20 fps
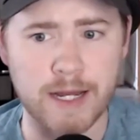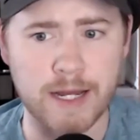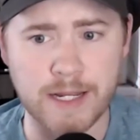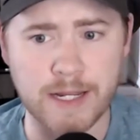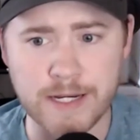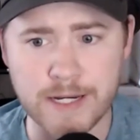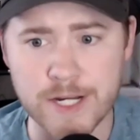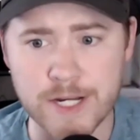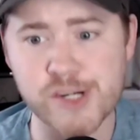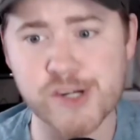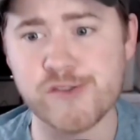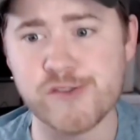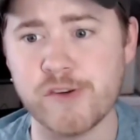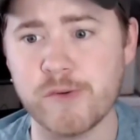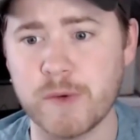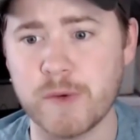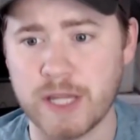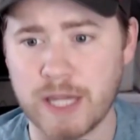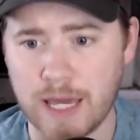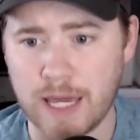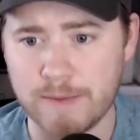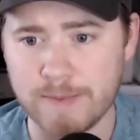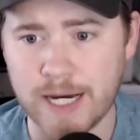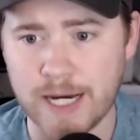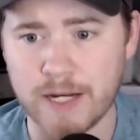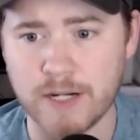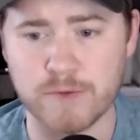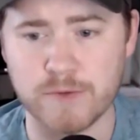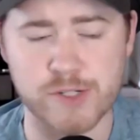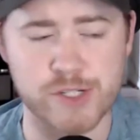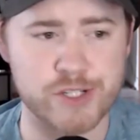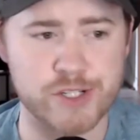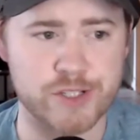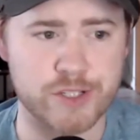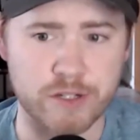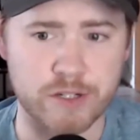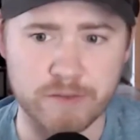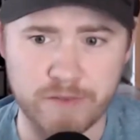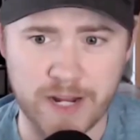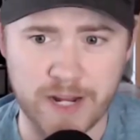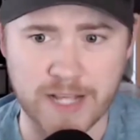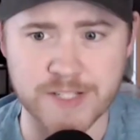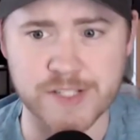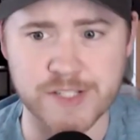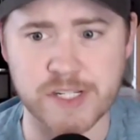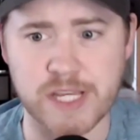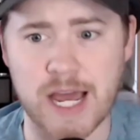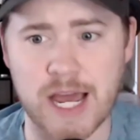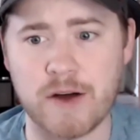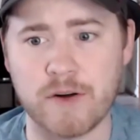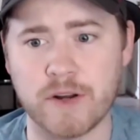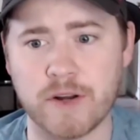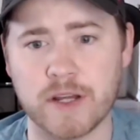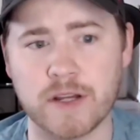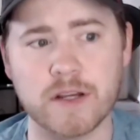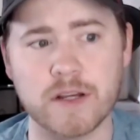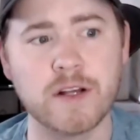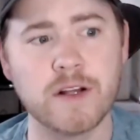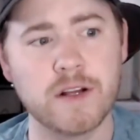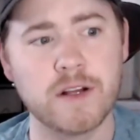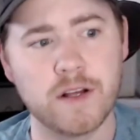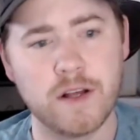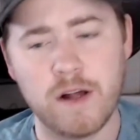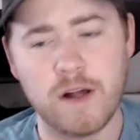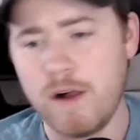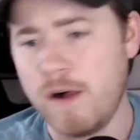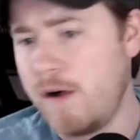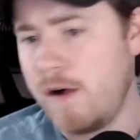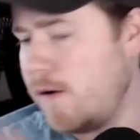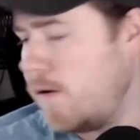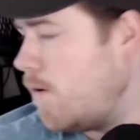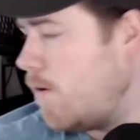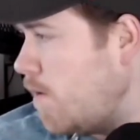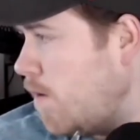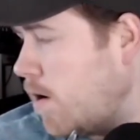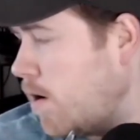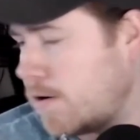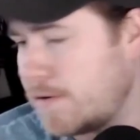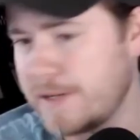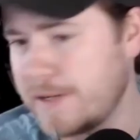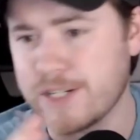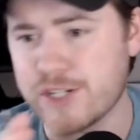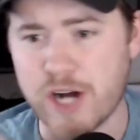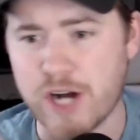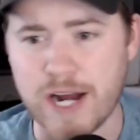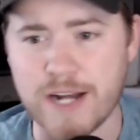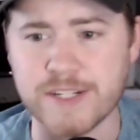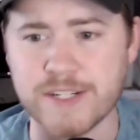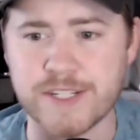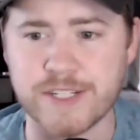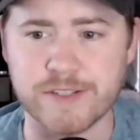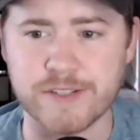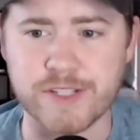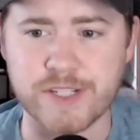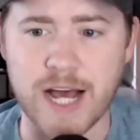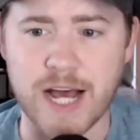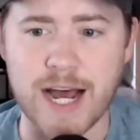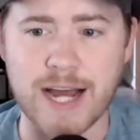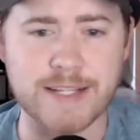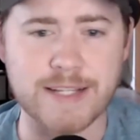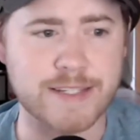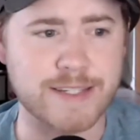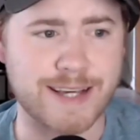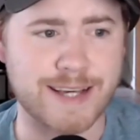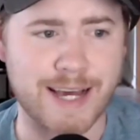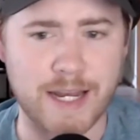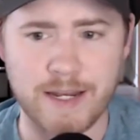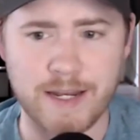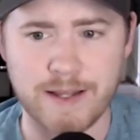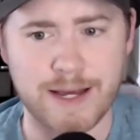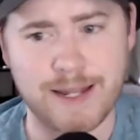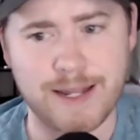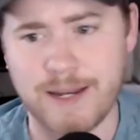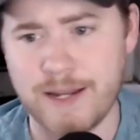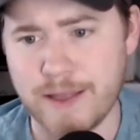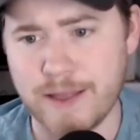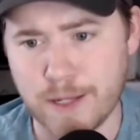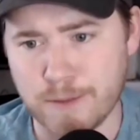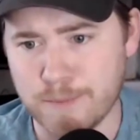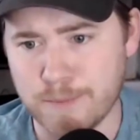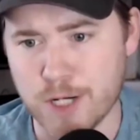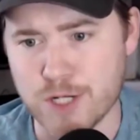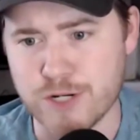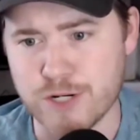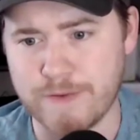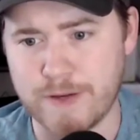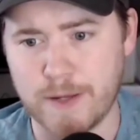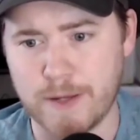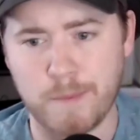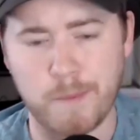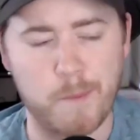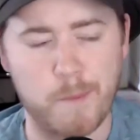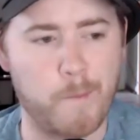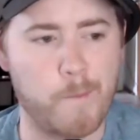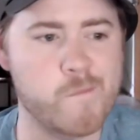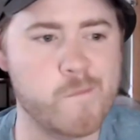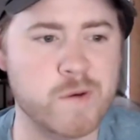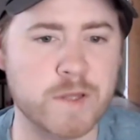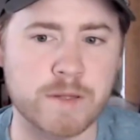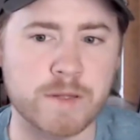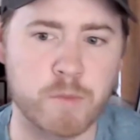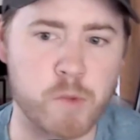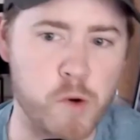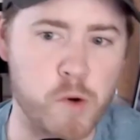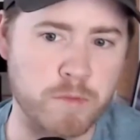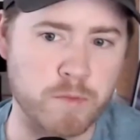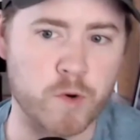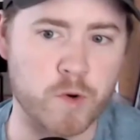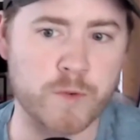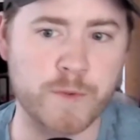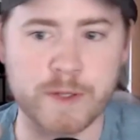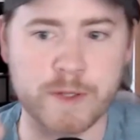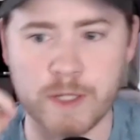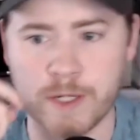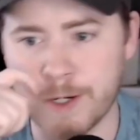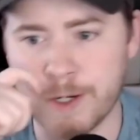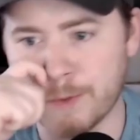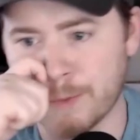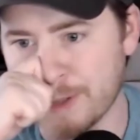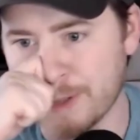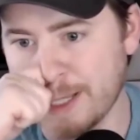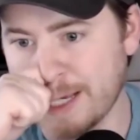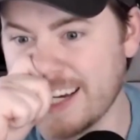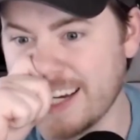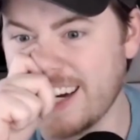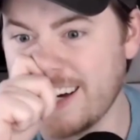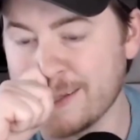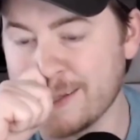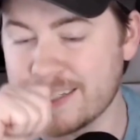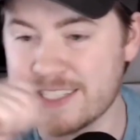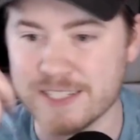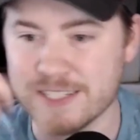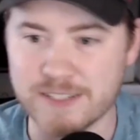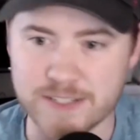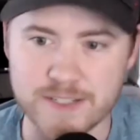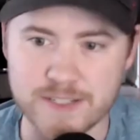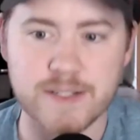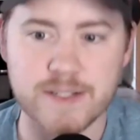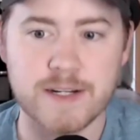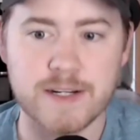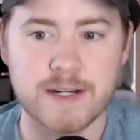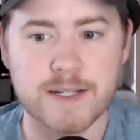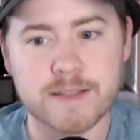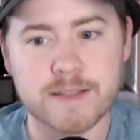Initially, when it came out, it was just their advanced scouting and trying to steal signs. I didn't think much of it. But the more and more we learn, we're like, oh, this is